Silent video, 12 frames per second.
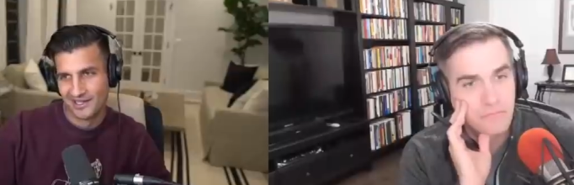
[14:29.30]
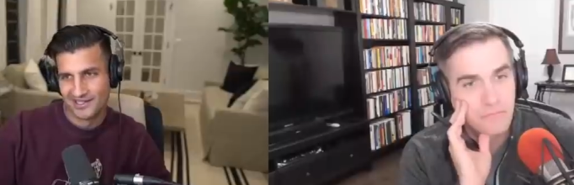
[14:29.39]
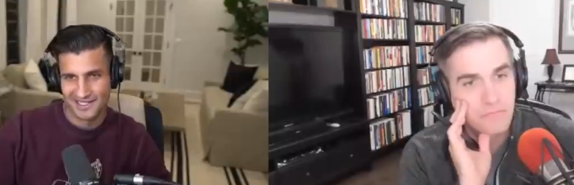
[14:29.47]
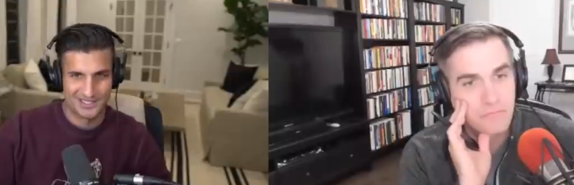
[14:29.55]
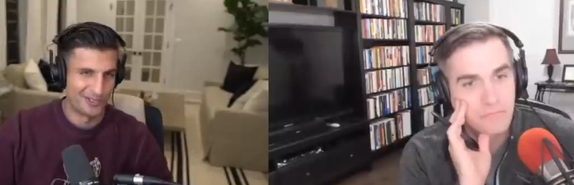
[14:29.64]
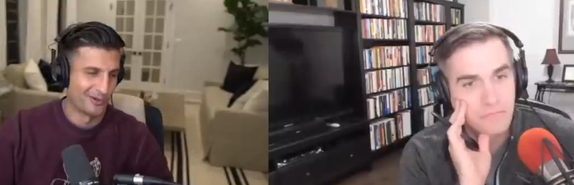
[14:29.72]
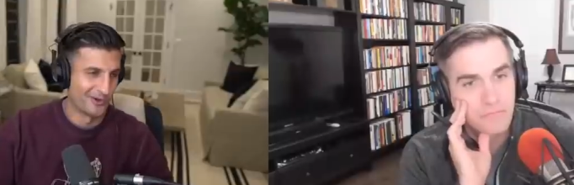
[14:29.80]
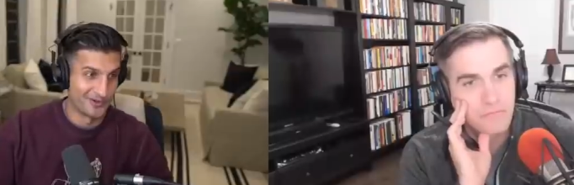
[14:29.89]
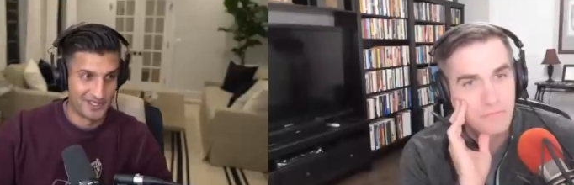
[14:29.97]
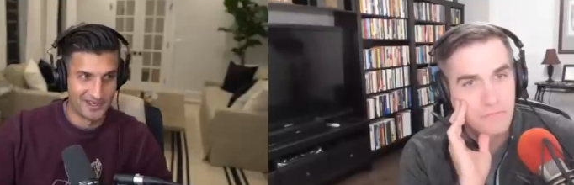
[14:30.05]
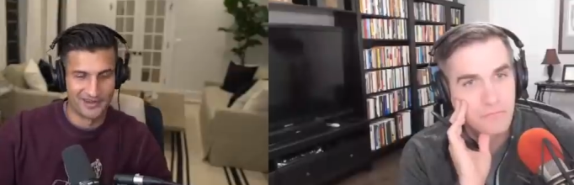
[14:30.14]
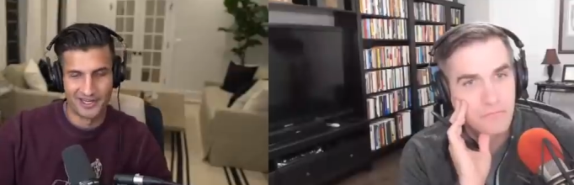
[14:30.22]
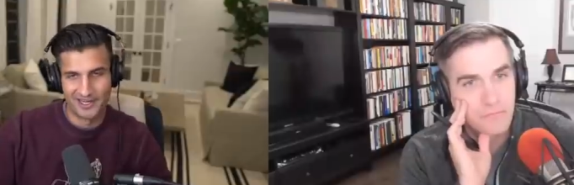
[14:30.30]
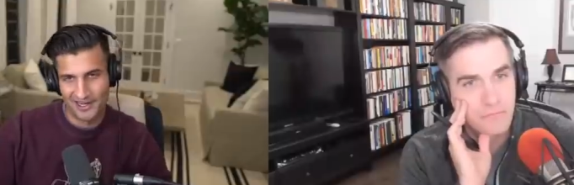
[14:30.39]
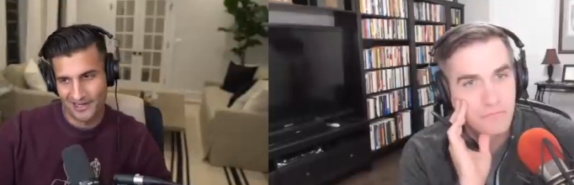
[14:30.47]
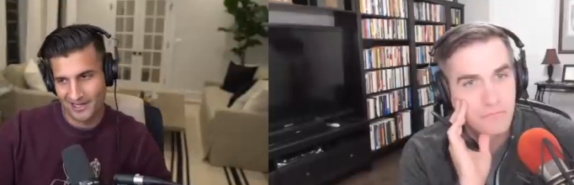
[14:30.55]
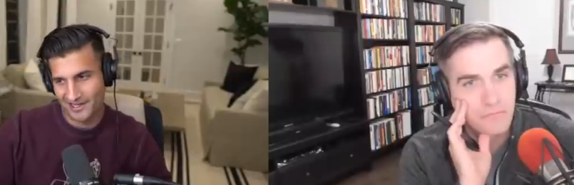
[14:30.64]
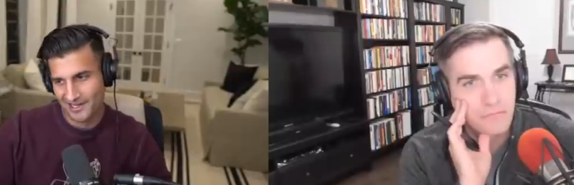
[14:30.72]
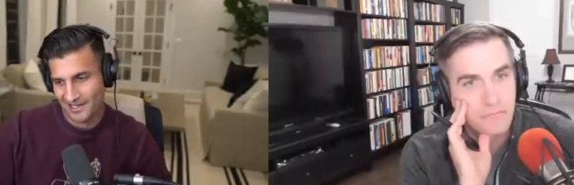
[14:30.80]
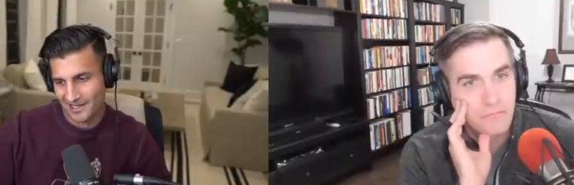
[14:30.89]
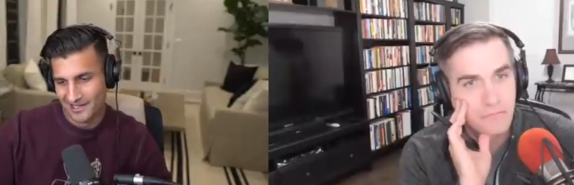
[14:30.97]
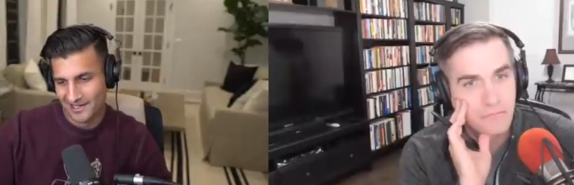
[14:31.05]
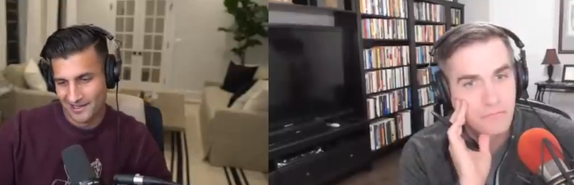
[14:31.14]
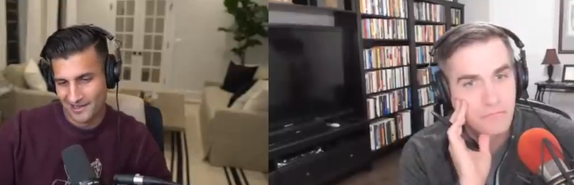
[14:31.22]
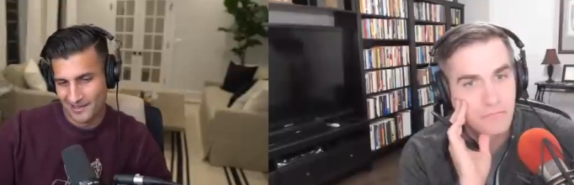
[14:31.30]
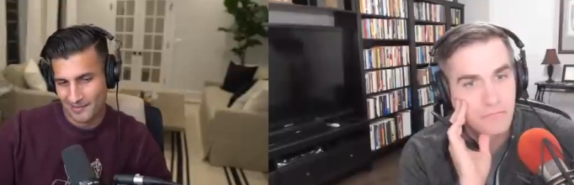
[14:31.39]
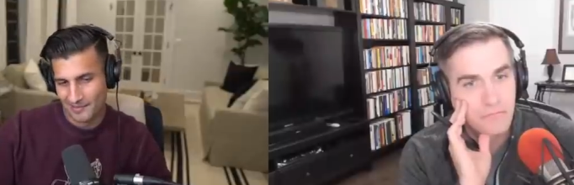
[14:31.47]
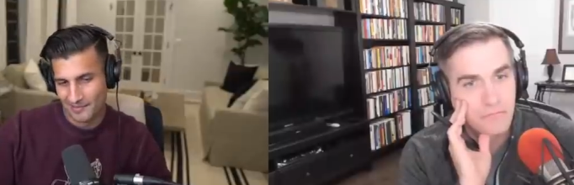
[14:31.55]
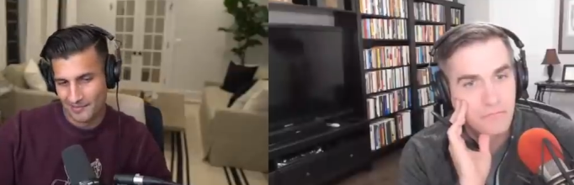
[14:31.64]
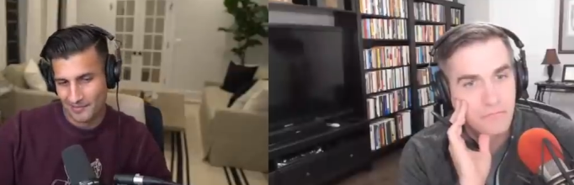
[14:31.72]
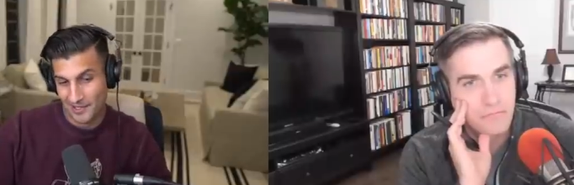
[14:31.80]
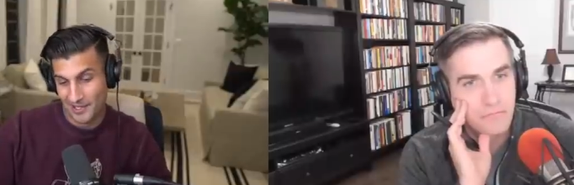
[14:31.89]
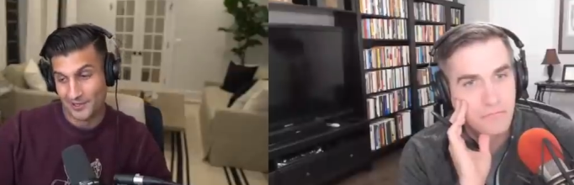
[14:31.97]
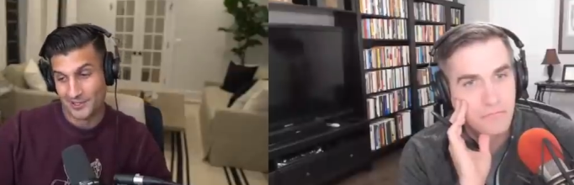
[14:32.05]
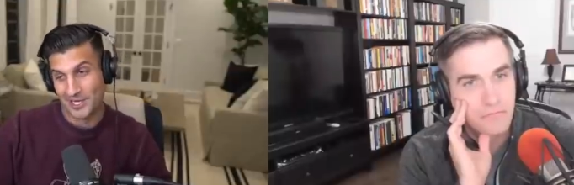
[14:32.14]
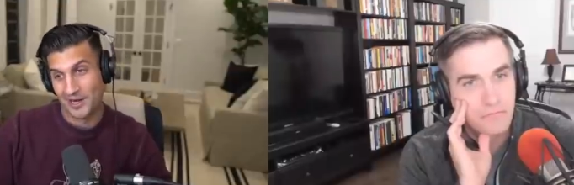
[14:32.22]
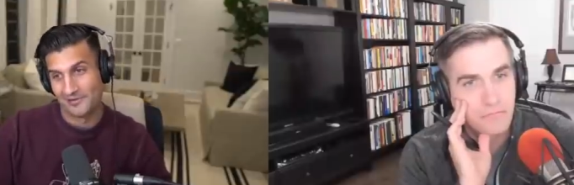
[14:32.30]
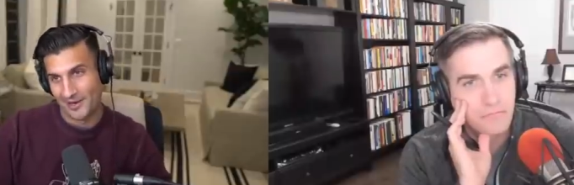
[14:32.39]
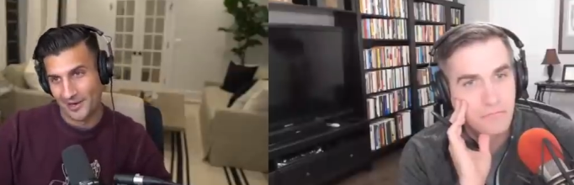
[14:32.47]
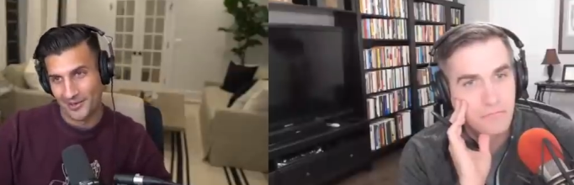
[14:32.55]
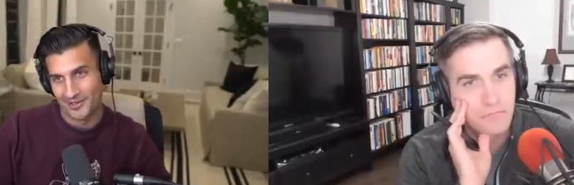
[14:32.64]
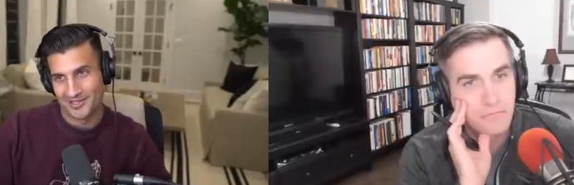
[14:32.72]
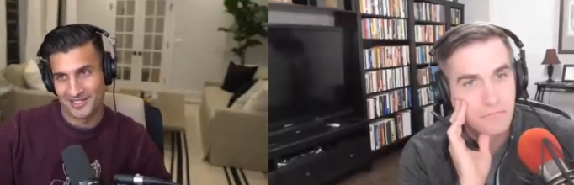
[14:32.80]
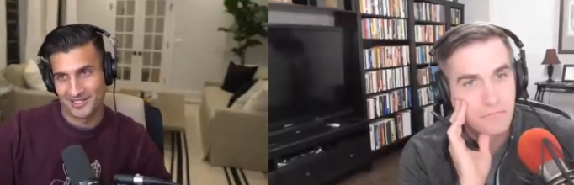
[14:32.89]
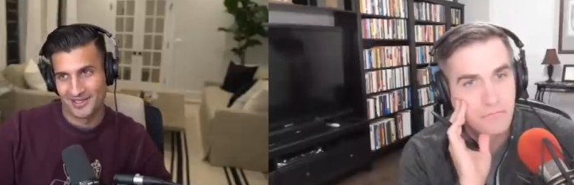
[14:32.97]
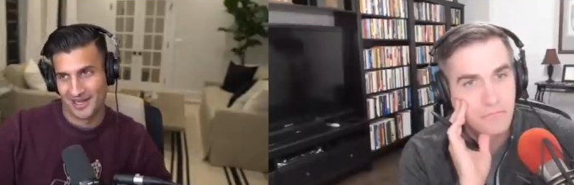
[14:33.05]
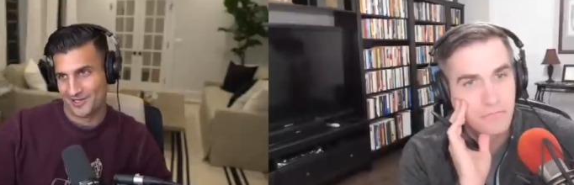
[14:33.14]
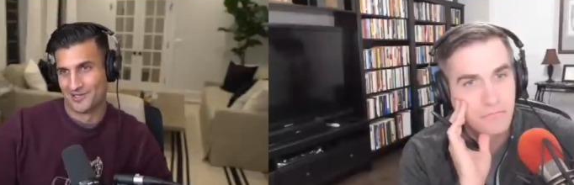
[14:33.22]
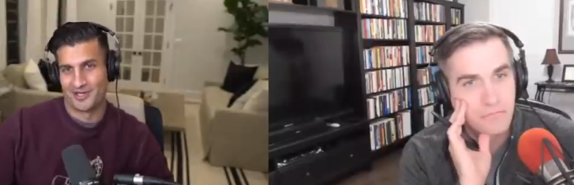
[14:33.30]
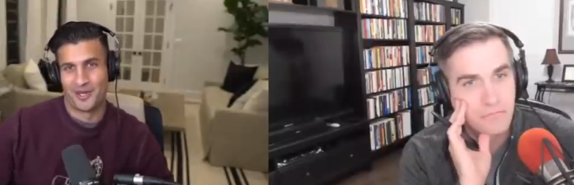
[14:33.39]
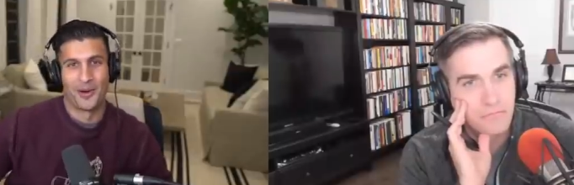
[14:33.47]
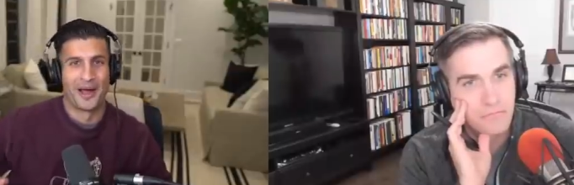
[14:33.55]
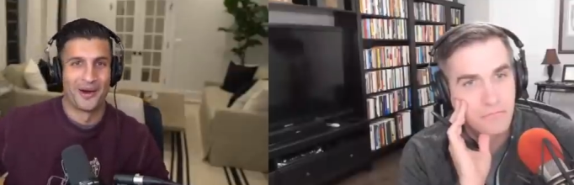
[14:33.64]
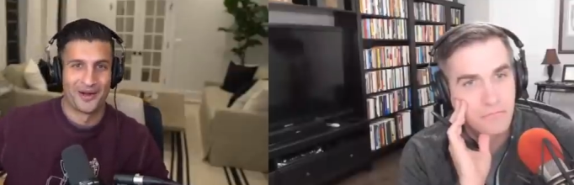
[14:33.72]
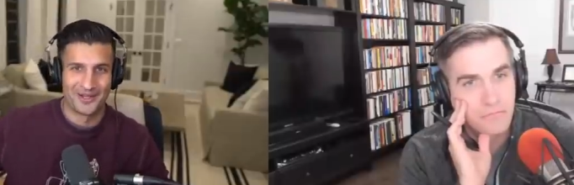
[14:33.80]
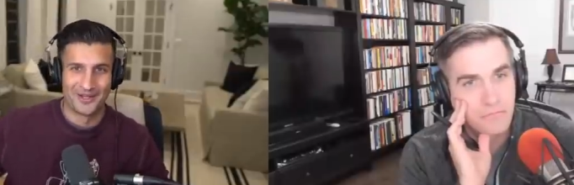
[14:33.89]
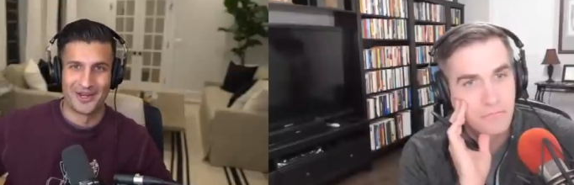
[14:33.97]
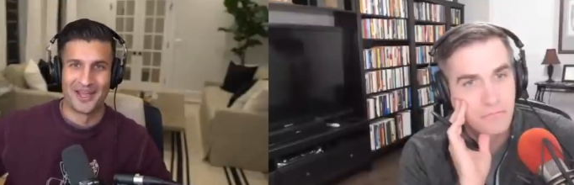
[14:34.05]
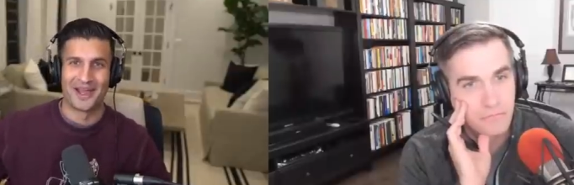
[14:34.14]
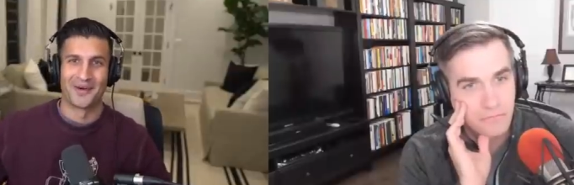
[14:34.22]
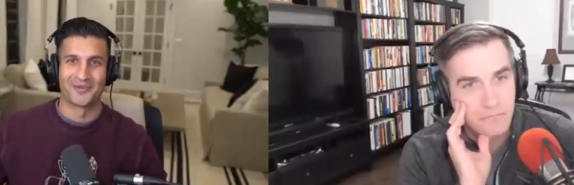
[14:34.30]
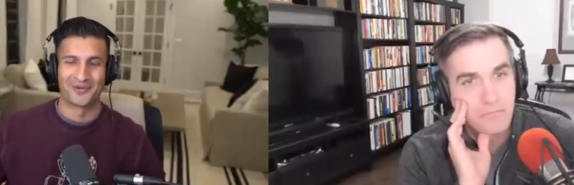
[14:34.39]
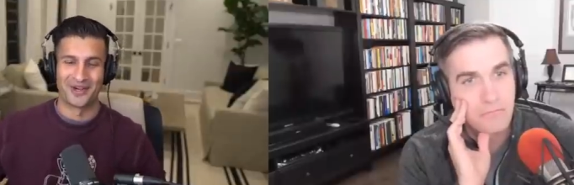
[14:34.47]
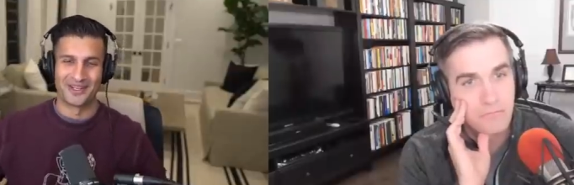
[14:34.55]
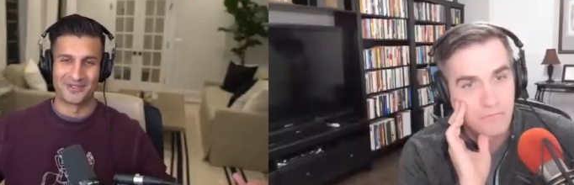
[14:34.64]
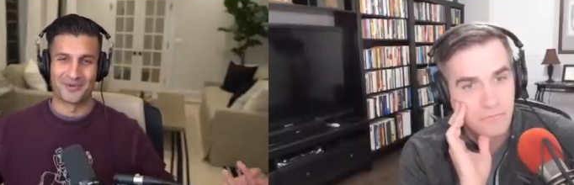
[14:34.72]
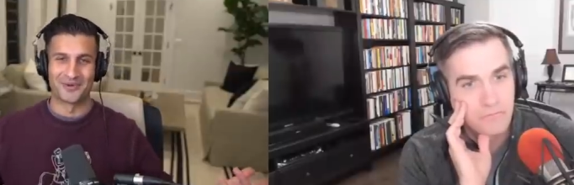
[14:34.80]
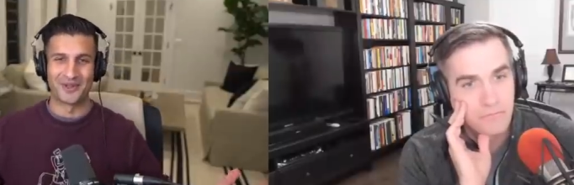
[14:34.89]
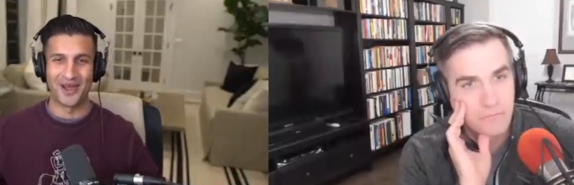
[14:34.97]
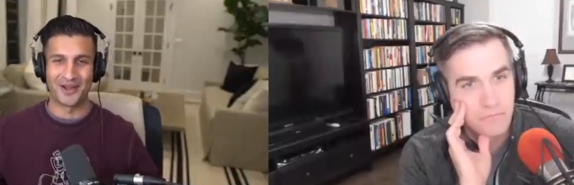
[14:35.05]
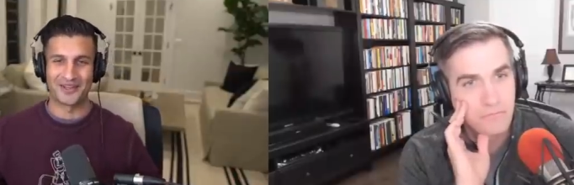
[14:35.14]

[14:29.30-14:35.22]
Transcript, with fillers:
Speaker 1: 6.30 or 7 at night. Um, but in those off hours, I couldn't go out. I couldn't hang out with friends. We were locked